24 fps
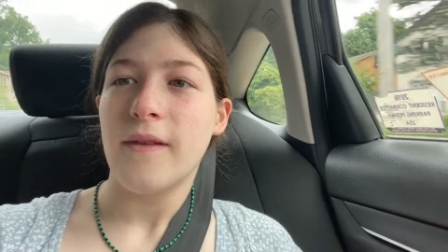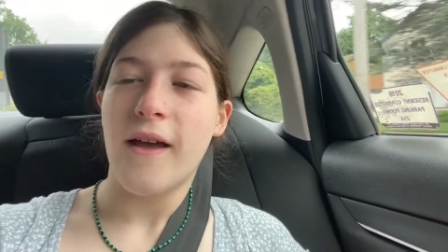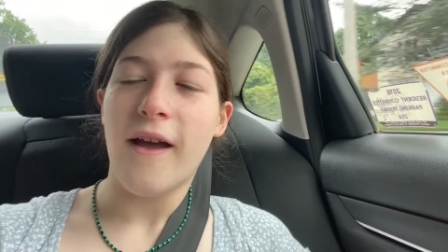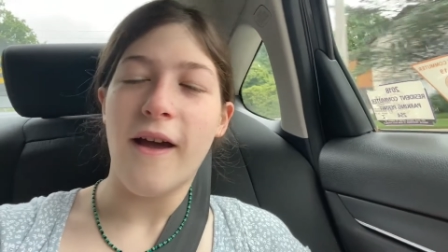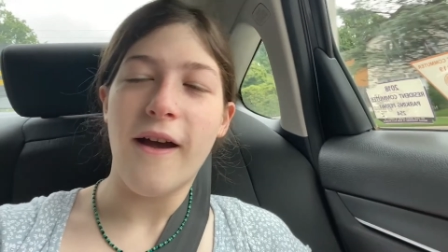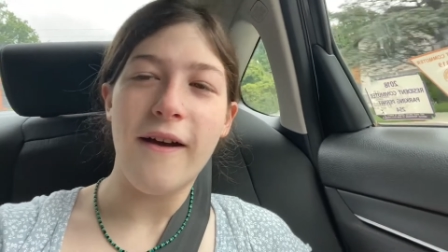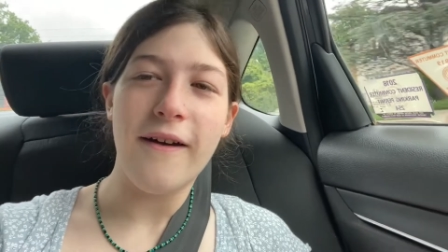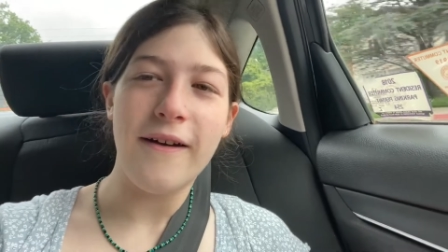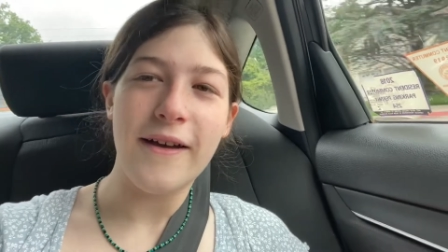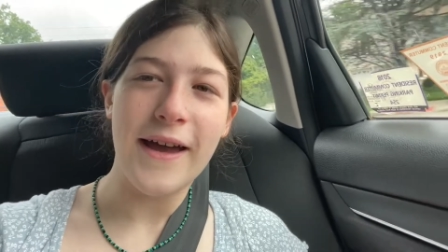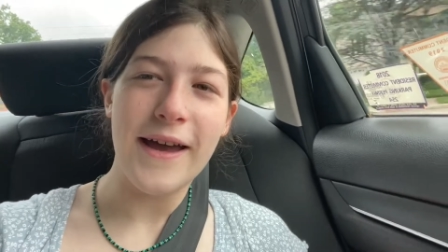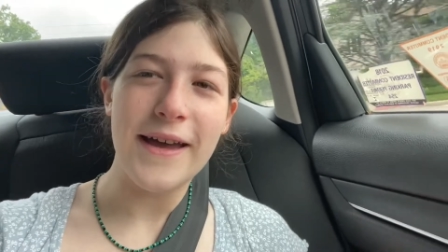
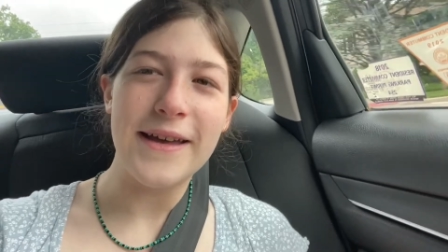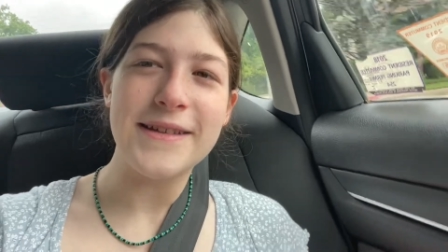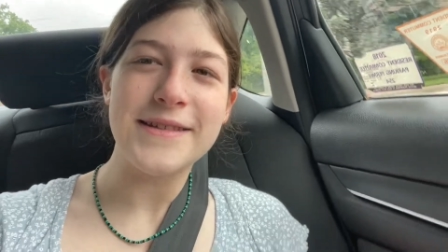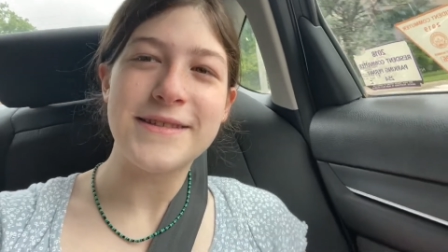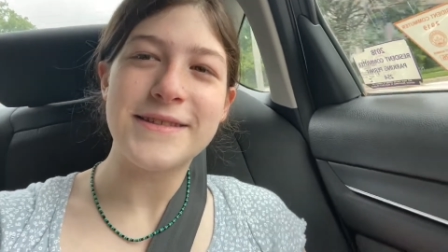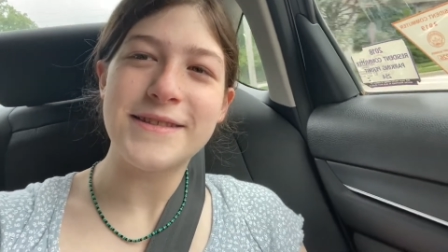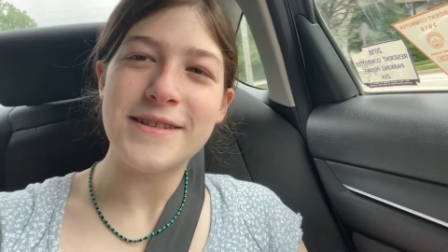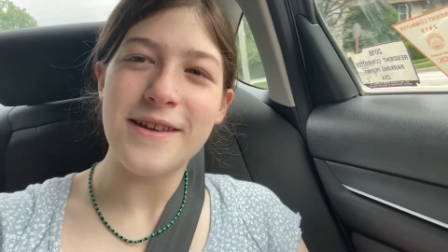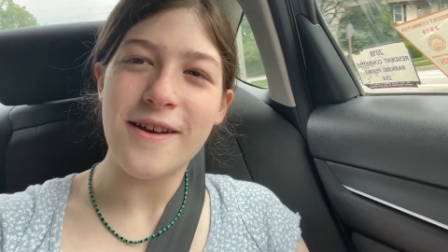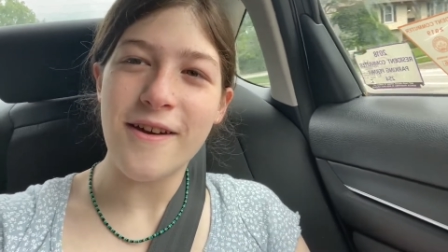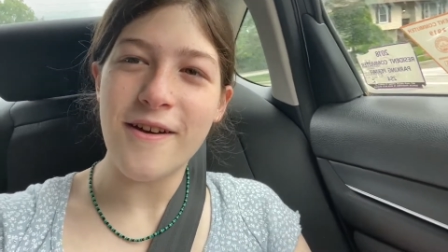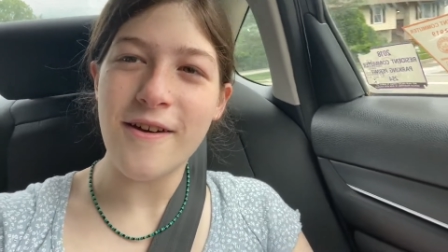Okay,
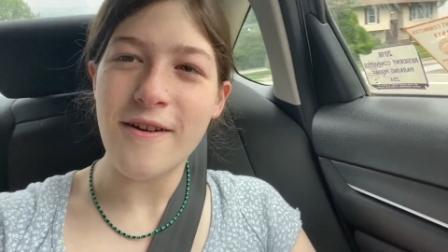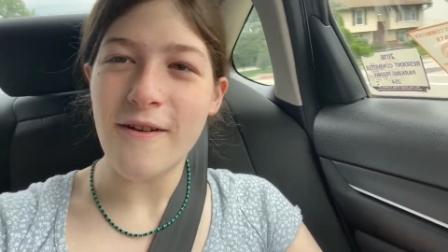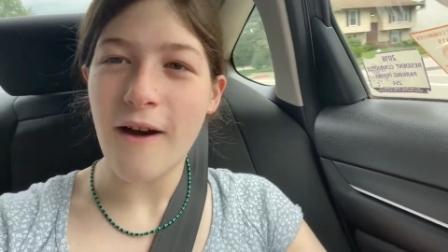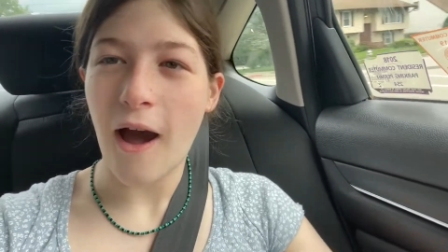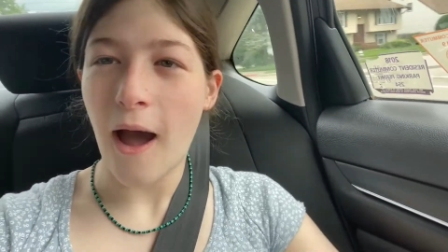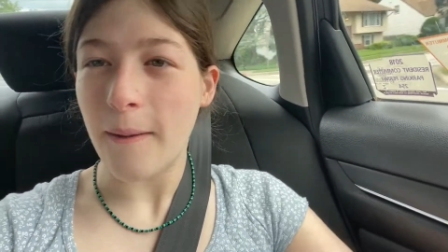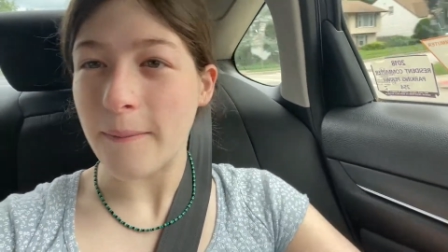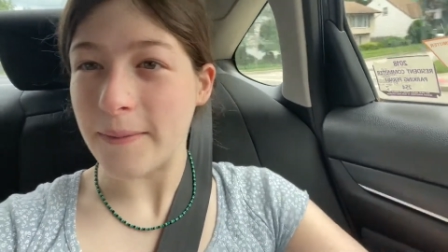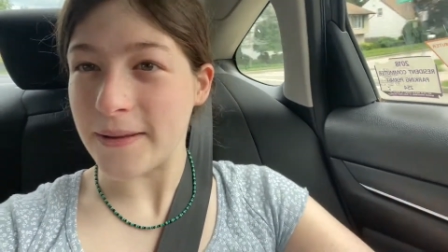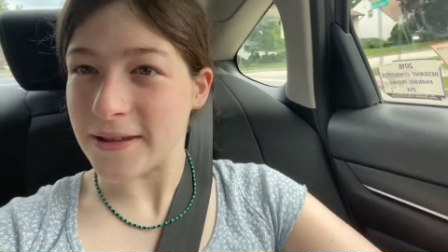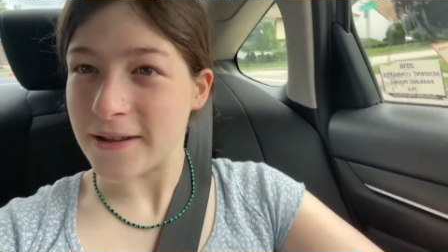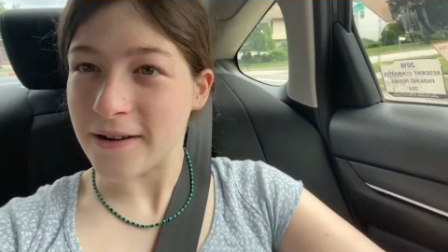so
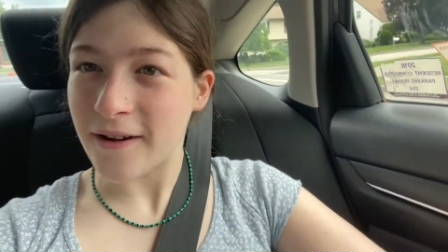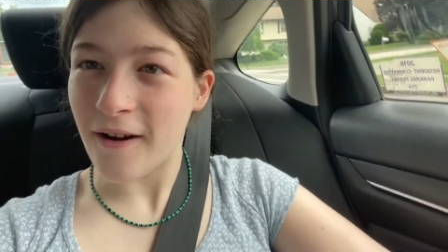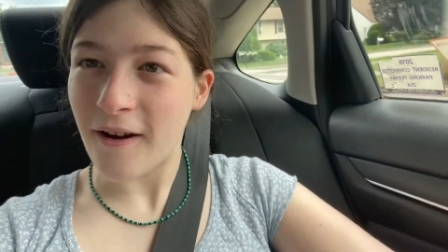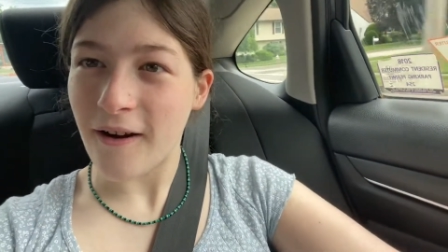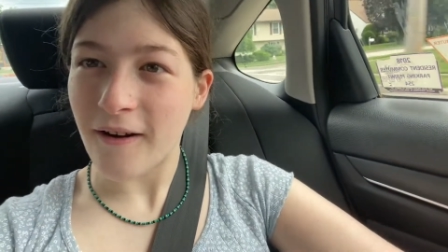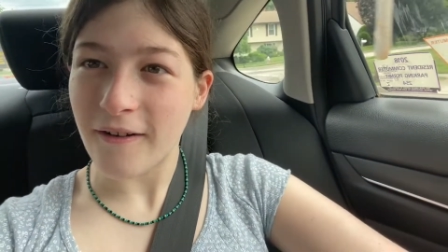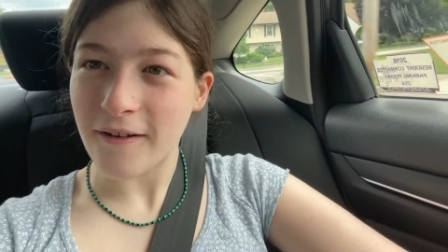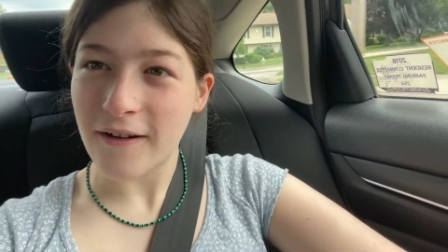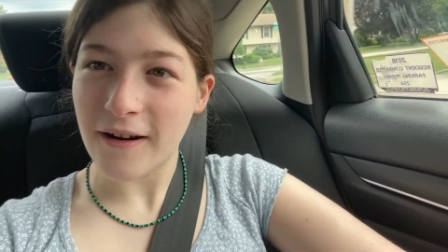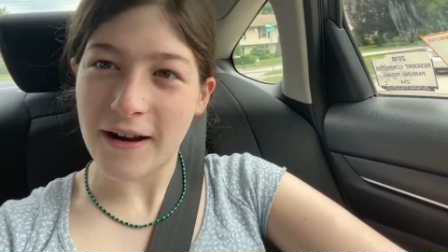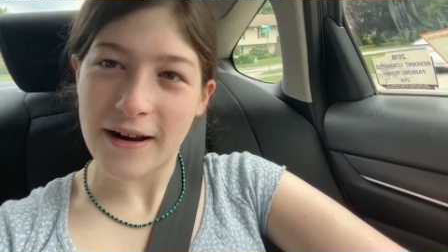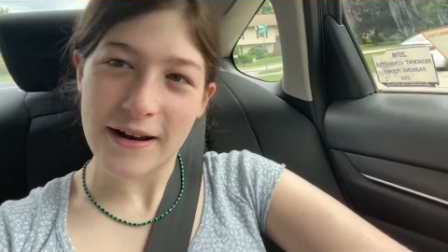I'm in the
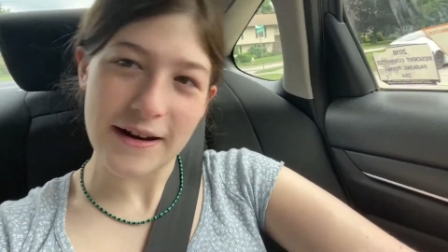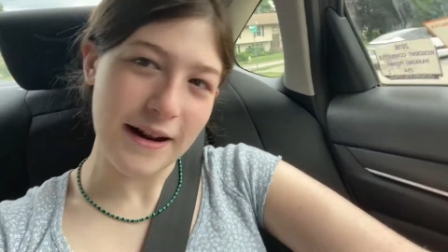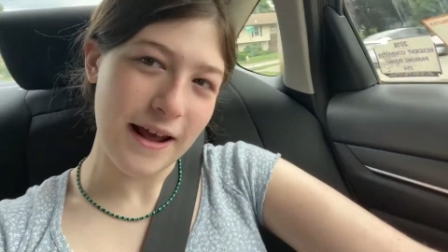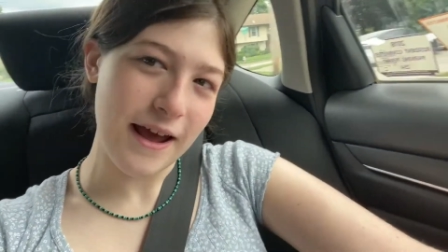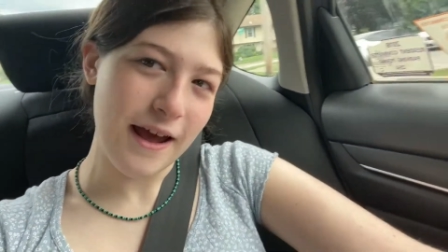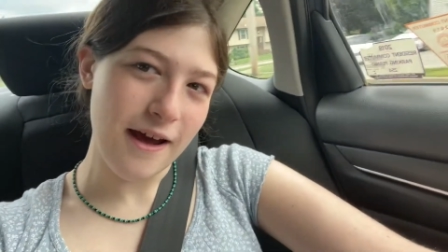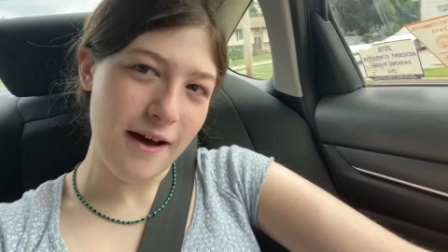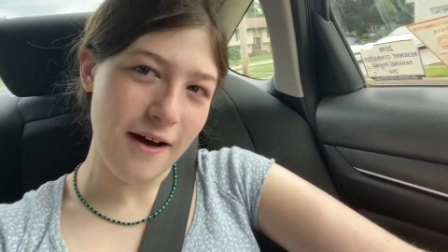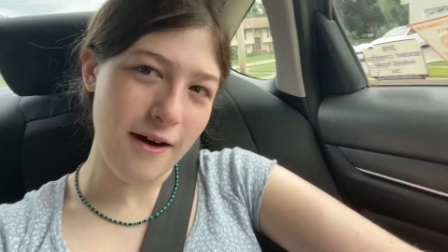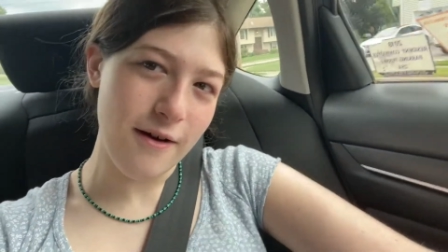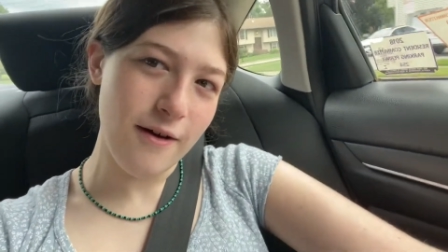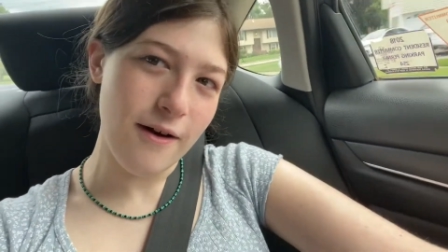car right
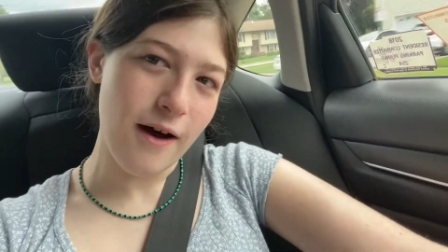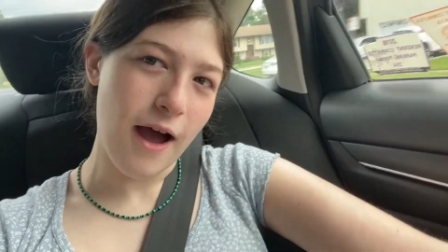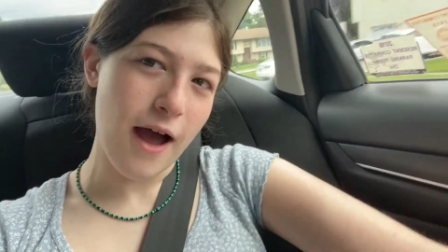now.